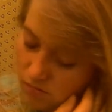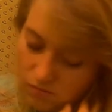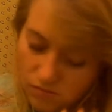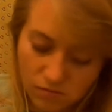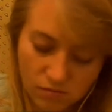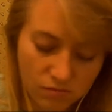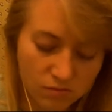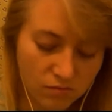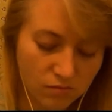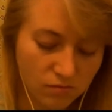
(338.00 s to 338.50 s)

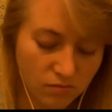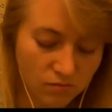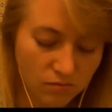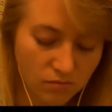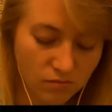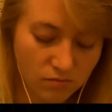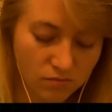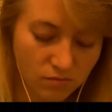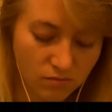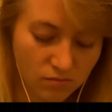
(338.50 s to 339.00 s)

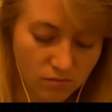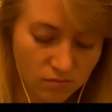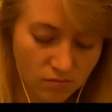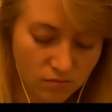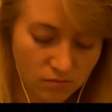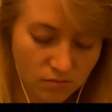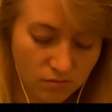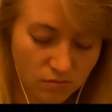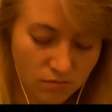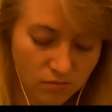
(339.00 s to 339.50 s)

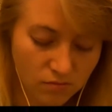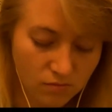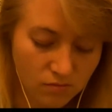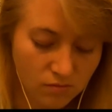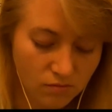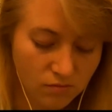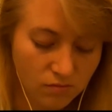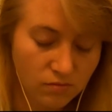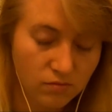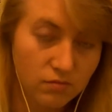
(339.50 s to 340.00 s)

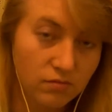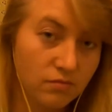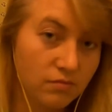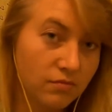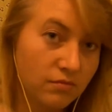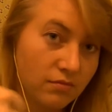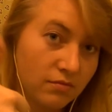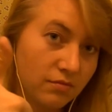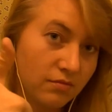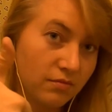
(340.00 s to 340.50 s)

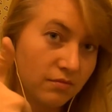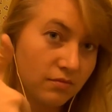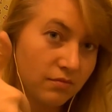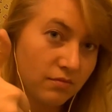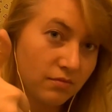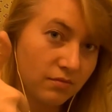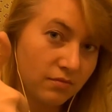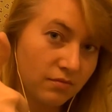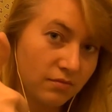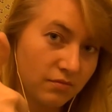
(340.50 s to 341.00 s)

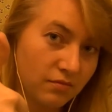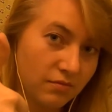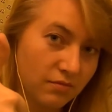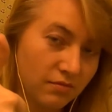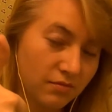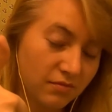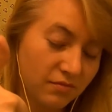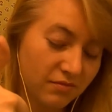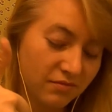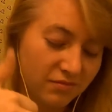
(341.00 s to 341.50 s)

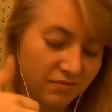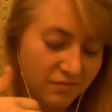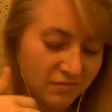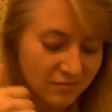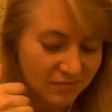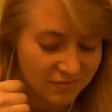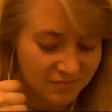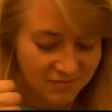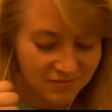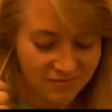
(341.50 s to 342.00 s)

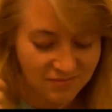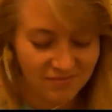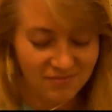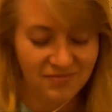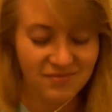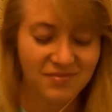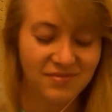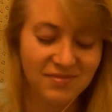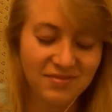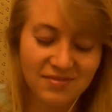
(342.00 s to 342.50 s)

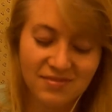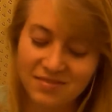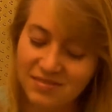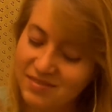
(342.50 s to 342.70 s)
Nothing is said.